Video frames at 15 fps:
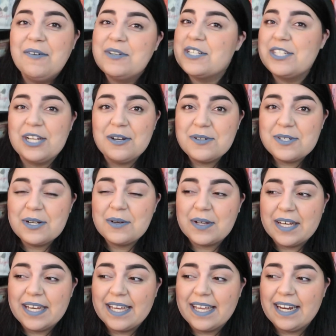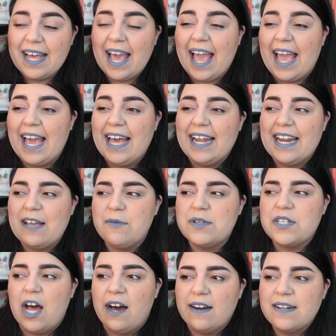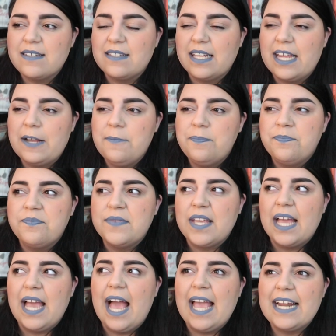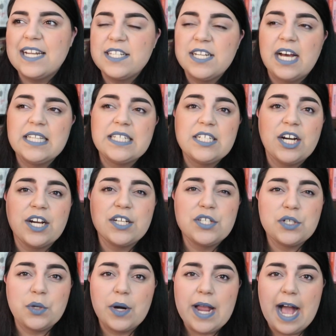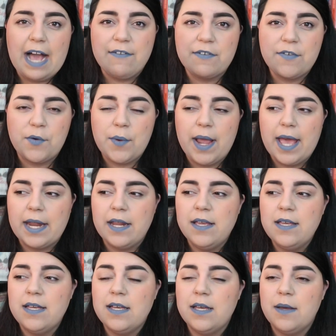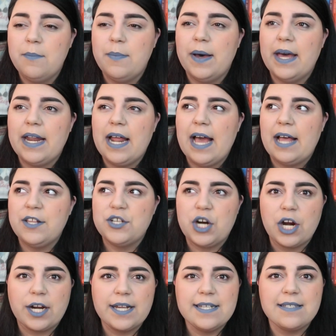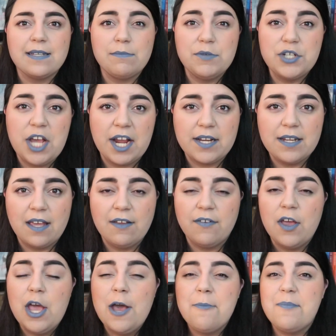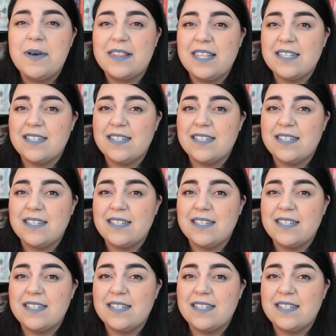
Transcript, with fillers: It was so, so good and it was honestly, it is not the darkest story I've ever read but dark is subjective, but